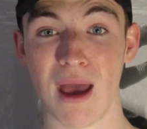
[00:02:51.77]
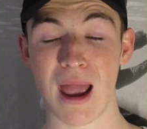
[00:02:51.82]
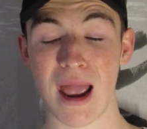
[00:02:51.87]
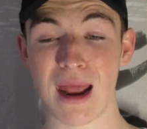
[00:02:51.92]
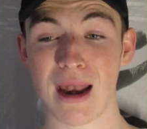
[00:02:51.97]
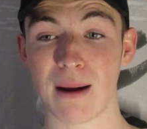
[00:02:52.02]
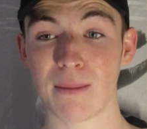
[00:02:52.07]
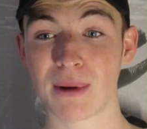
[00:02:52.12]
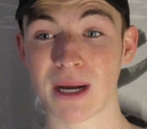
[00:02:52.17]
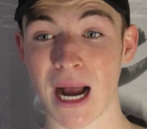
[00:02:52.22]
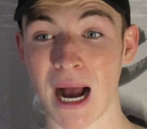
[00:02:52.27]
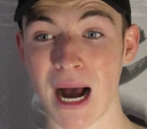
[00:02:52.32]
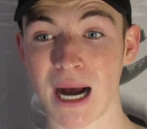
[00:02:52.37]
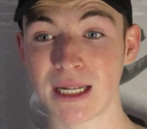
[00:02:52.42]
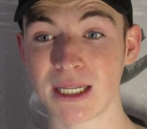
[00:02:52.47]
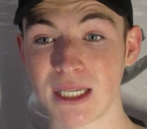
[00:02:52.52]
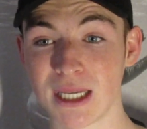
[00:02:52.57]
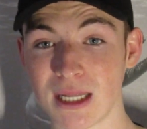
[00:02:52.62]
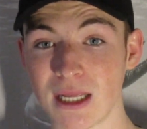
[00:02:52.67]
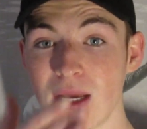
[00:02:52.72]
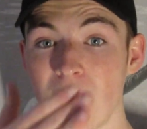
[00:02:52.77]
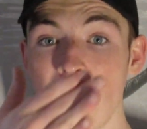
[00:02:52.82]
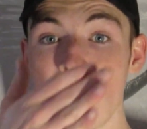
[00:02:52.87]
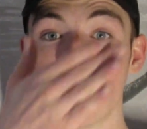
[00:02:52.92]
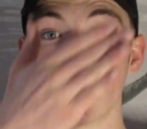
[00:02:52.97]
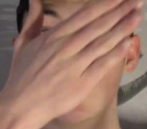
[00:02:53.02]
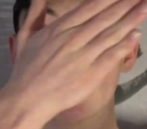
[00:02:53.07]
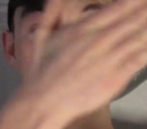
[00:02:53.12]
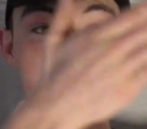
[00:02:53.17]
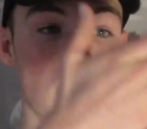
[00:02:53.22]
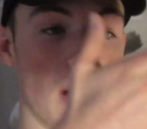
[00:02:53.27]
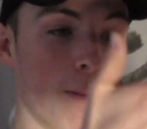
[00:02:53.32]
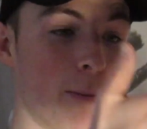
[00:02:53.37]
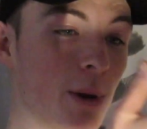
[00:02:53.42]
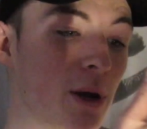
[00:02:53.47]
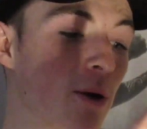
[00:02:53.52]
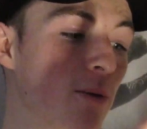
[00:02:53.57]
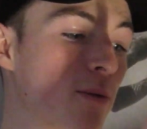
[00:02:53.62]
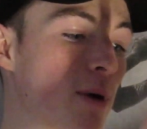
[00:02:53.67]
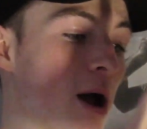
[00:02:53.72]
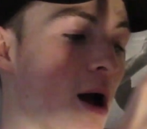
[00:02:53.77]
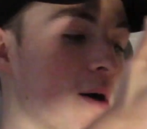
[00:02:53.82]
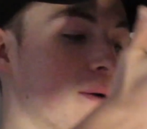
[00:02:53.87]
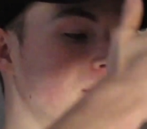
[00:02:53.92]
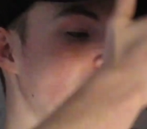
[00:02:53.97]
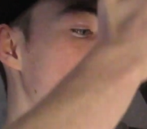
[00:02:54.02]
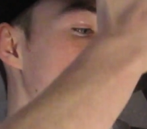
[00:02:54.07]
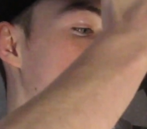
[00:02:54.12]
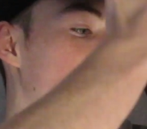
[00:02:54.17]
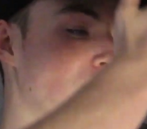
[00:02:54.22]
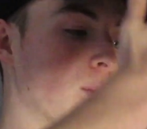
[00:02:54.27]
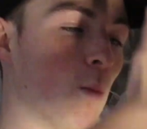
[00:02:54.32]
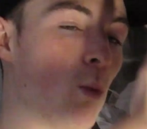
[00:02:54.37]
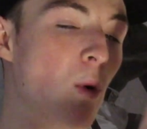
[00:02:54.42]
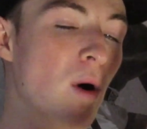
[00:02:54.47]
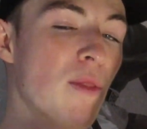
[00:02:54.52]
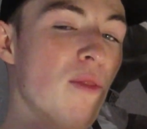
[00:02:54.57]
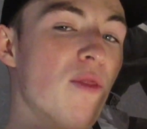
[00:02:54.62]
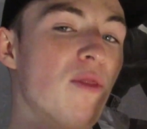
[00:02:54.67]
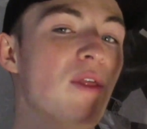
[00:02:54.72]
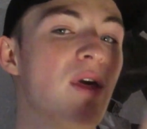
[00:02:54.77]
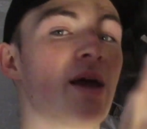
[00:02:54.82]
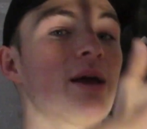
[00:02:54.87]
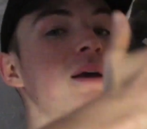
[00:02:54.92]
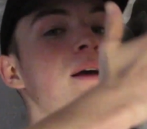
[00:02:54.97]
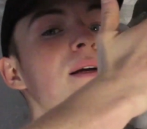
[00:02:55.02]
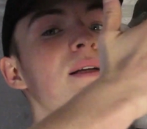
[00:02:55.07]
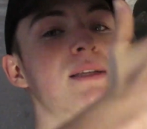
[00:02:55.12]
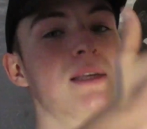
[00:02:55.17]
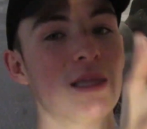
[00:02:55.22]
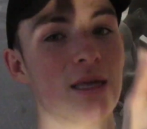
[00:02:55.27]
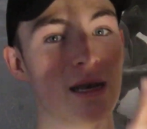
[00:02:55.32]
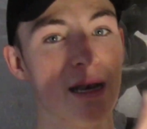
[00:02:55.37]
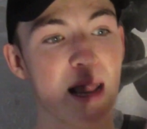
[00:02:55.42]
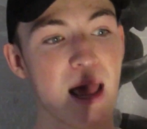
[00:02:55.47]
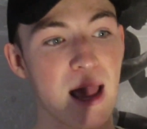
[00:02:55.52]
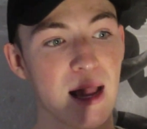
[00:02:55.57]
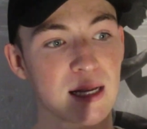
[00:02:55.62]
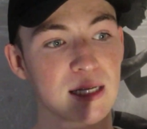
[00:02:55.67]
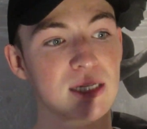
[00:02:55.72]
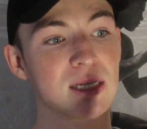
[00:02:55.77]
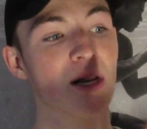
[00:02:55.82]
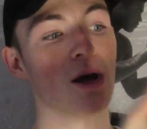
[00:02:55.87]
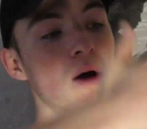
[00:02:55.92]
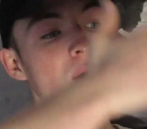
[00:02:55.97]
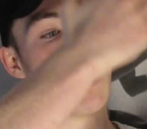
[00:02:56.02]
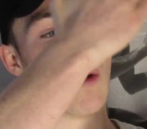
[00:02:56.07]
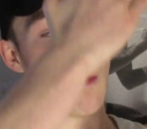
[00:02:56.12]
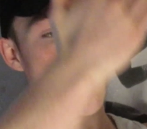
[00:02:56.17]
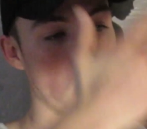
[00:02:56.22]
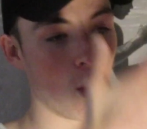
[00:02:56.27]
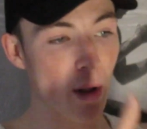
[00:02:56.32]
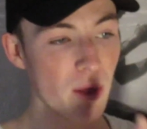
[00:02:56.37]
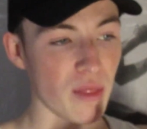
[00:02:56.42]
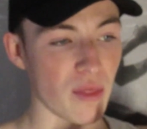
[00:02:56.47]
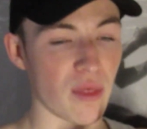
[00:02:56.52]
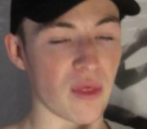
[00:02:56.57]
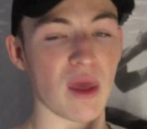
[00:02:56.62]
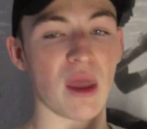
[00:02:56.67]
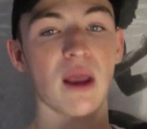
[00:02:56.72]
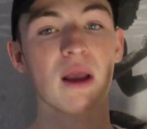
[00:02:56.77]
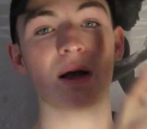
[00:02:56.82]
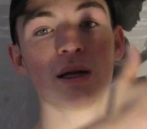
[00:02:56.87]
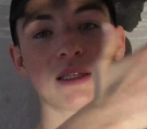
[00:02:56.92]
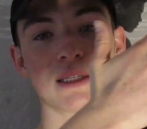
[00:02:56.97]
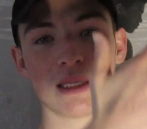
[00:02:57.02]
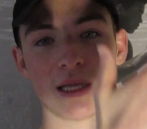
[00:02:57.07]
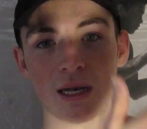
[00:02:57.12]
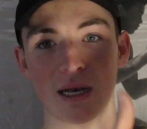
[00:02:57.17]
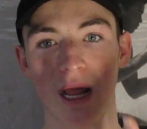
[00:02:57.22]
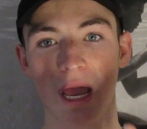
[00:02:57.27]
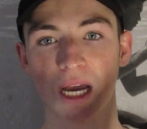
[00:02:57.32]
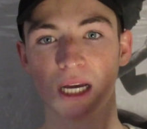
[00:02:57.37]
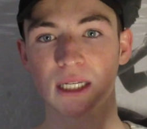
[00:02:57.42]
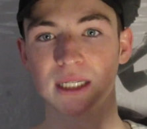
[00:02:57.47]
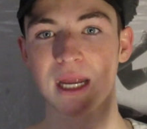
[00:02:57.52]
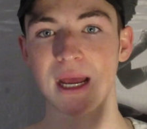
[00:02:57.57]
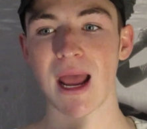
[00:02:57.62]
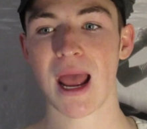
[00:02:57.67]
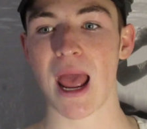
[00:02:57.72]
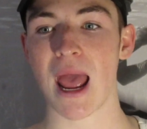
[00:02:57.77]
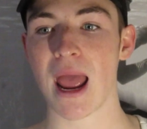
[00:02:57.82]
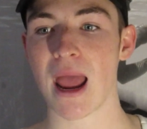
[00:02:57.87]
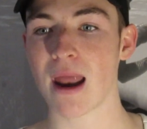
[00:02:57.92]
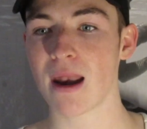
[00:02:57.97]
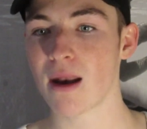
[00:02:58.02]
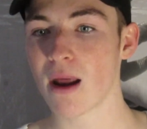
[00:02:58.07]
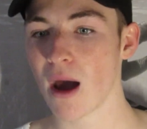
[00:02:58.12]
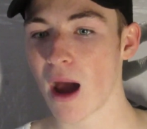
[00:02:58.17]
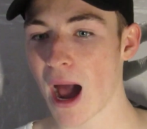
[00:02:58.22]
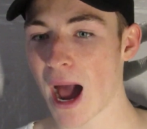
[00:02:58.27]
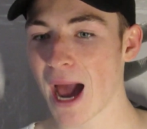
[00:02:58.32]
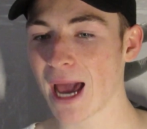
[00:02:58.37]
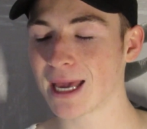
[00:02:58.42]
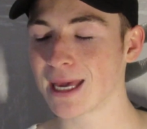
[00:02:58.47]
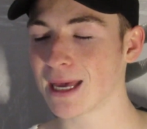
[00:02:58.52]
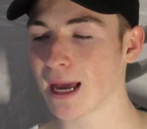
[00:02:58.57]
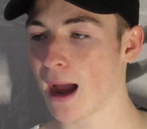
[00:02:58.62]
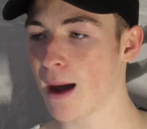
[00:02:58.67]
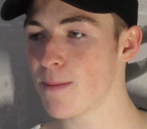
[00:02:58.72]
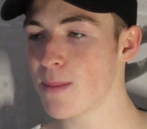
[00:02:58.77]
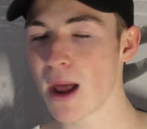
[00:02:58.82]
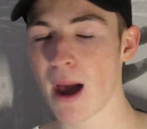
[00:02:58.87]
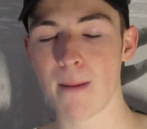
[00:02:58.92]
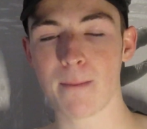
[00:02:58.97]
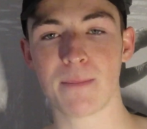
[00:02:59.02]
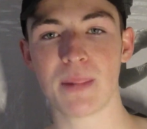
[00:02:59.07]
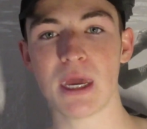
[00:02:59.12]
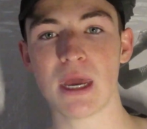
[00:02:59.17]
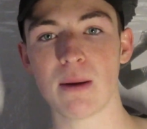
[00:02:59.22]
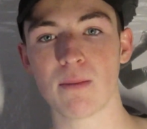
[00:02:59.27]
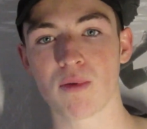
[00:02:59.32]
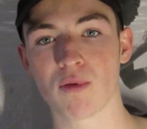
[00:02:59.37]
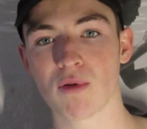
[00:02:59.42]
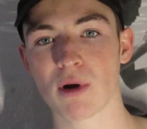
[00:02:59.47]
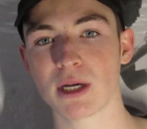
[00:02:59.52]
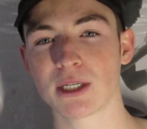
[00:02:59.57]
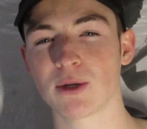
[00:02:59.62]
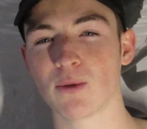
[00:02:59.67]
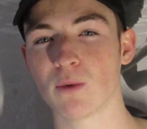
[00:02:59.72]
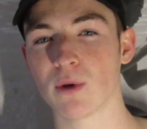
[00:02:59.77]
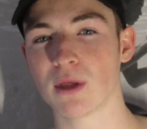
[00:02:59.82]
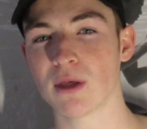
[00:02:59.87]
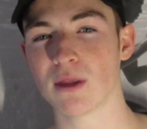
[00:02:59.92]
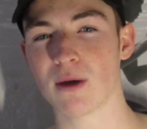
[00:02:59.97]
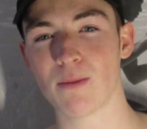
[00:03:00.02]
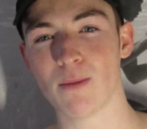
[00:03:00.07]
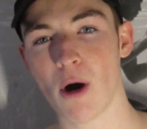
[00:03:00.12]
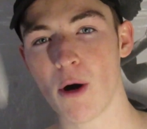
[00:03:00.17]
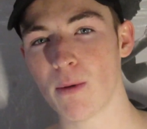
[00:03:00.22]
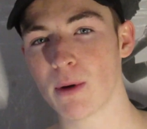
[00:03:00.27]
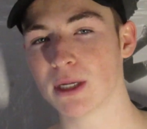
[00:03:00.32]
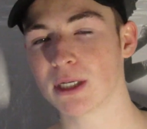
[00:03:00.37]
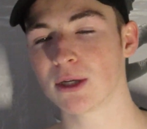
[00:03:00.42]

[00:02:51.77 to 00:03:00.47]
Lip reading: And I'm constantly jumping around from one thing to the next, one thing to the next, and I'm not being present within the moment.